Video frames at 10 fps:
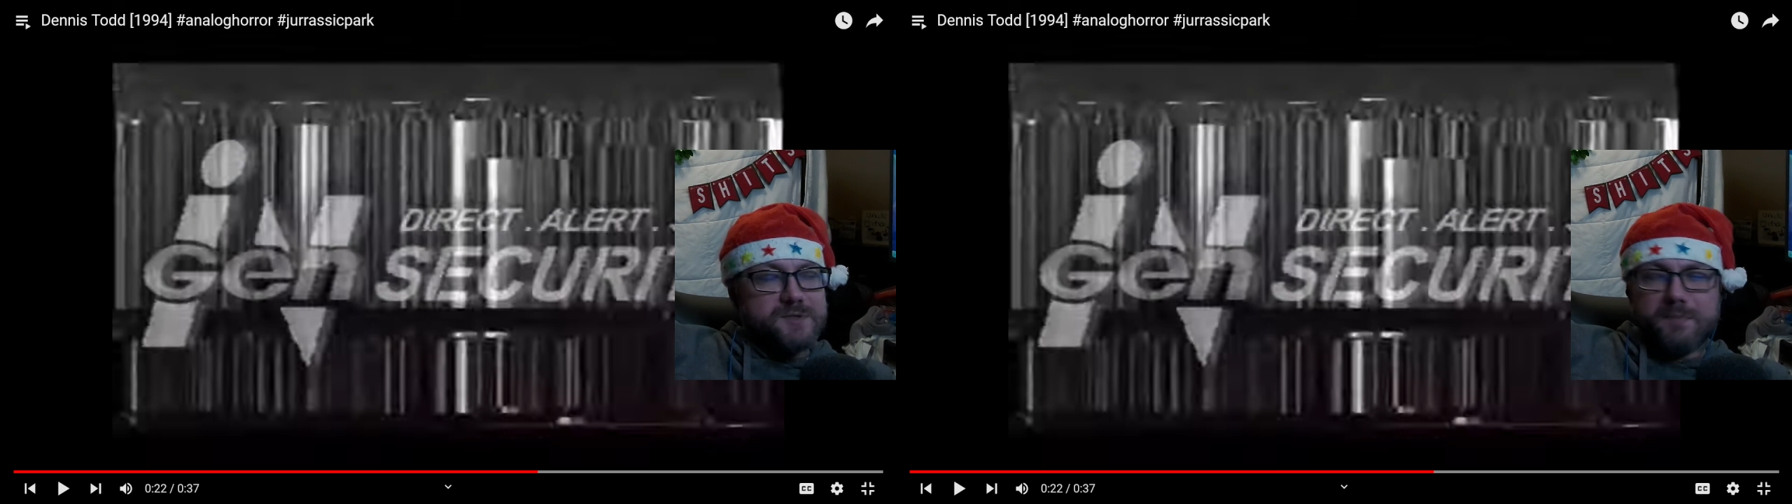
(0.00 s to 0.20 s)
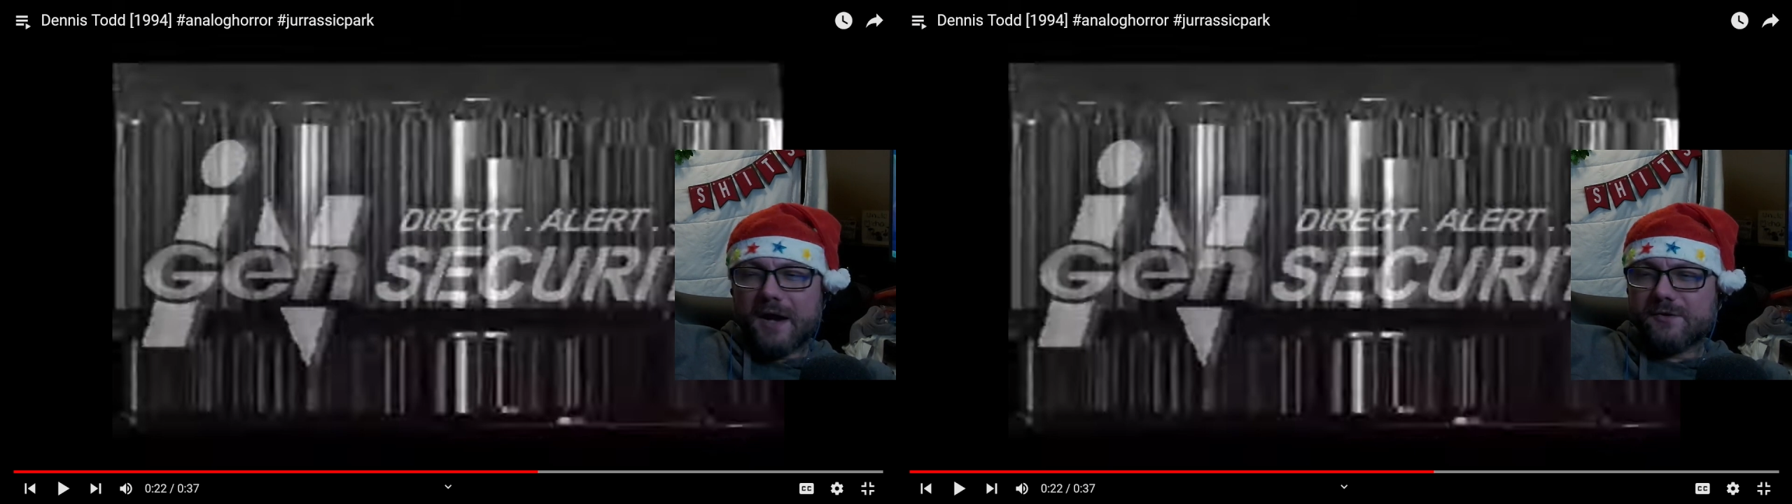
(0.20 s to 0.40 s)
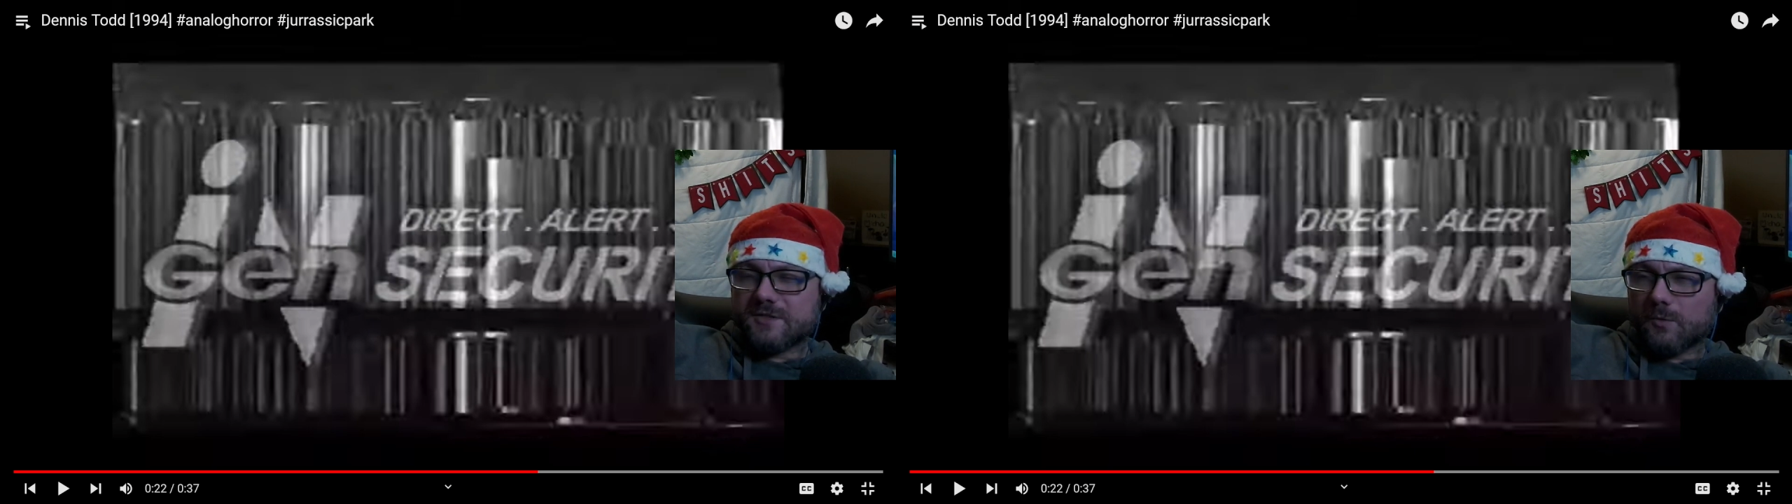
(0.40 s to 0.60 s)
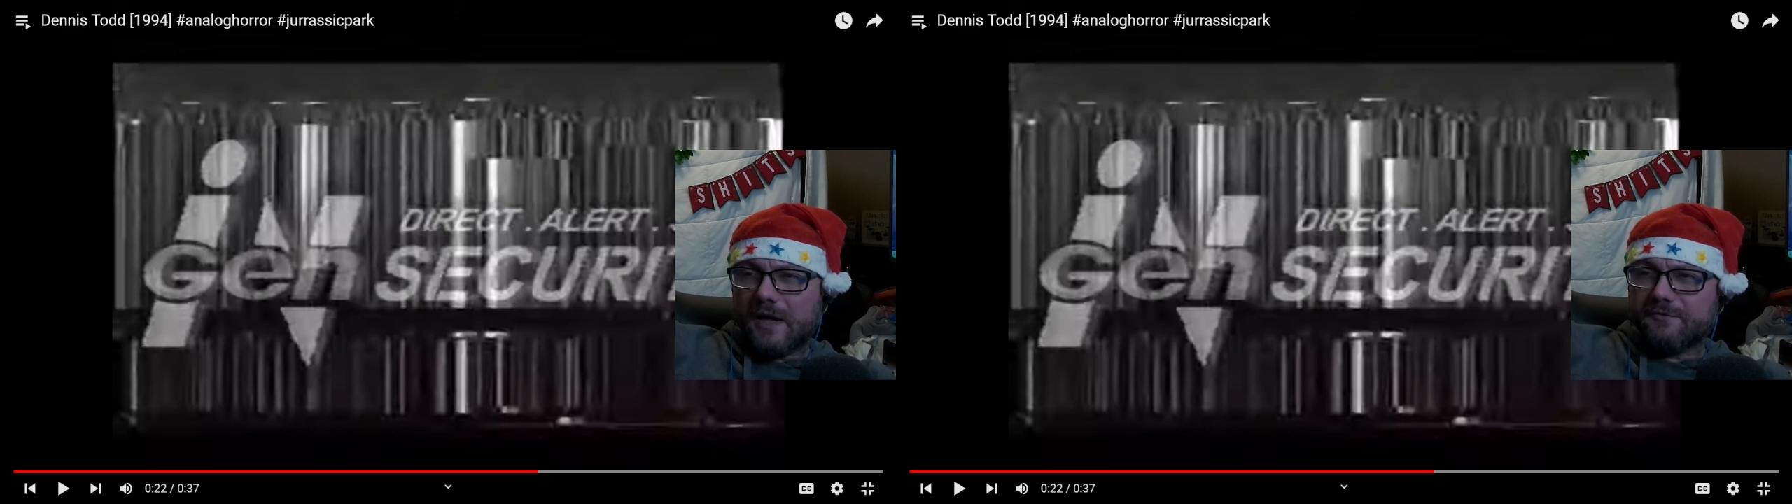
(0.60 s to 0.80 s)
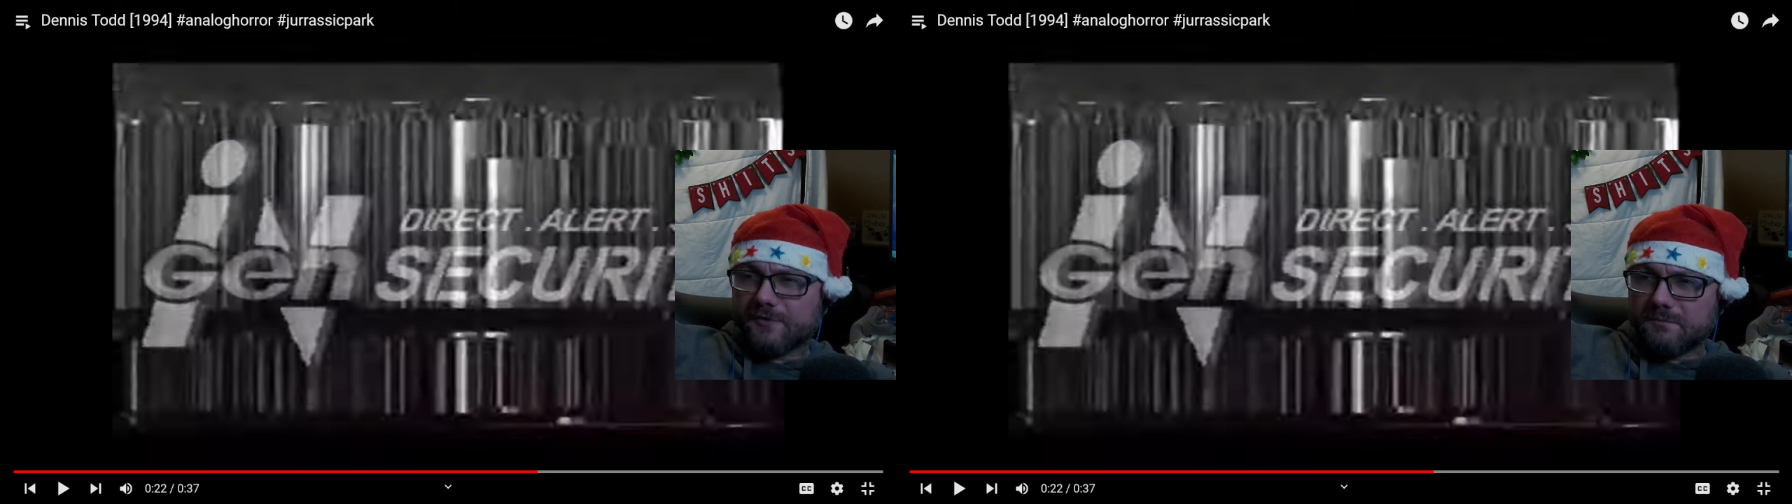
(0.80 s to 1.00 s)
spiders
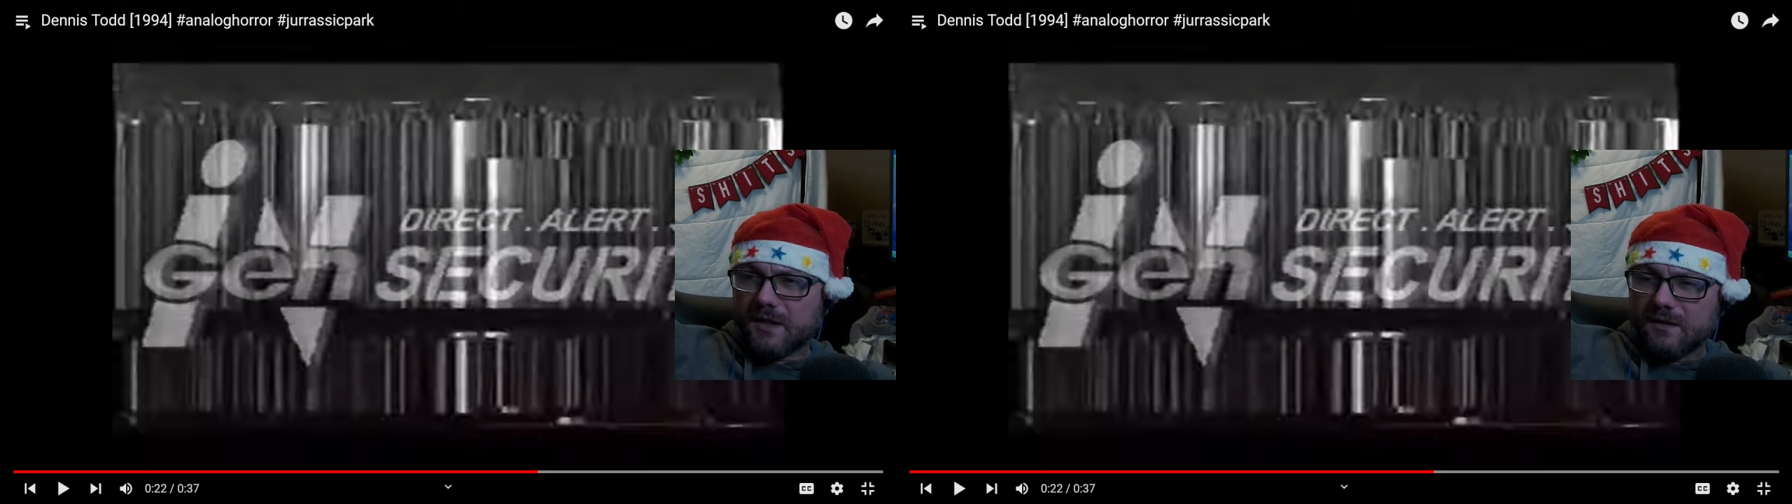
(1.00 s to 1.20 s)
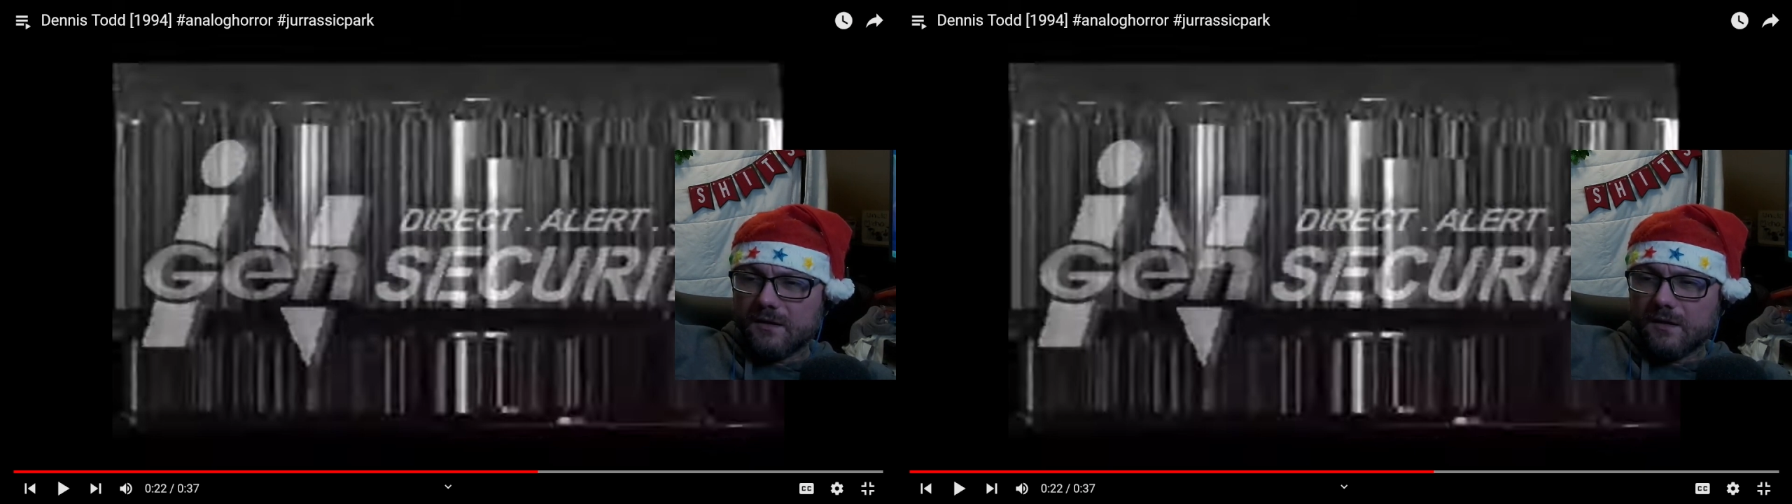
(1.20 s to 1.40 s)
away from me,